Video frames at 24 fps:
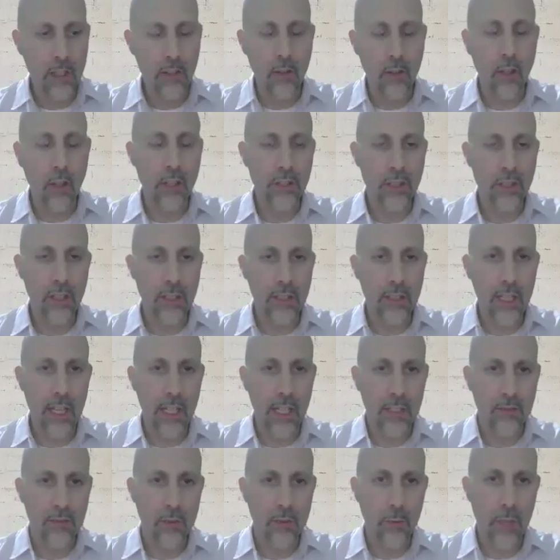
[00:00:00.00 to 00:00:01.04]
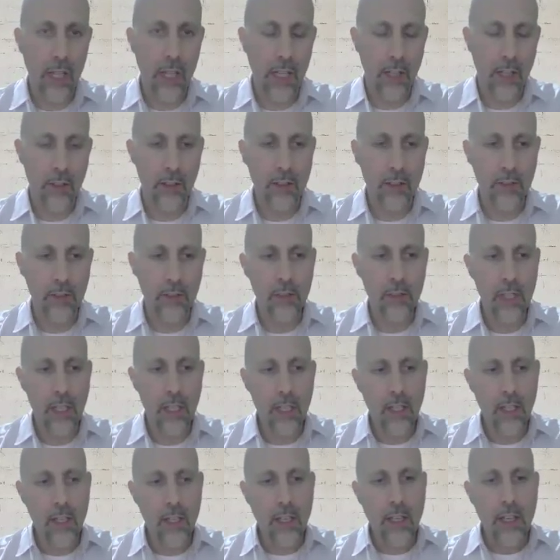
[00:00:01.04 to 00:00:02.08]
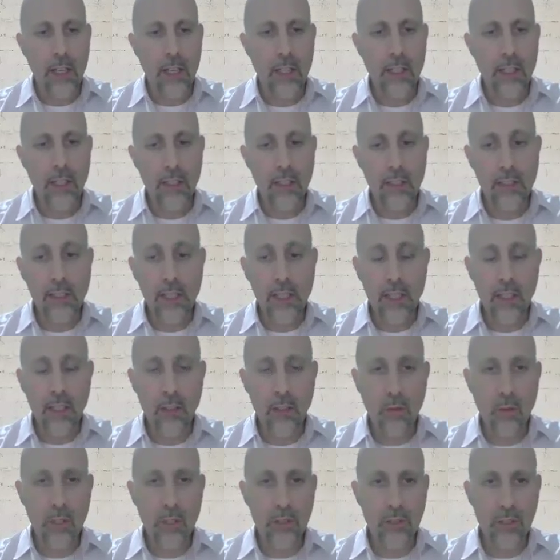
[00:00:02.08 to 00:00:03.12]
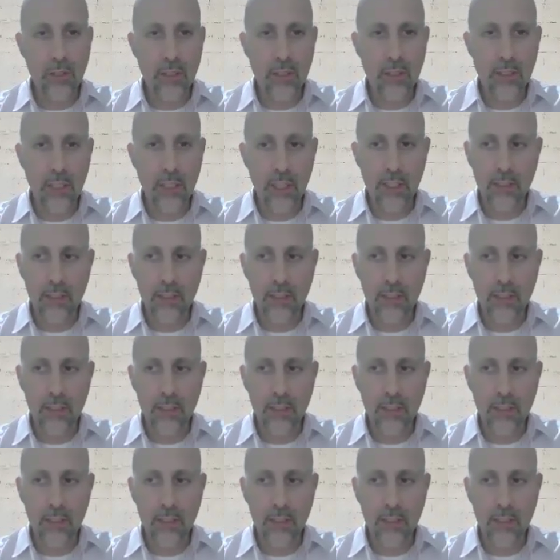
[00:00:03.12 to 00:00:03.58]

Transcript: launching attacks from that area? And then the second question is,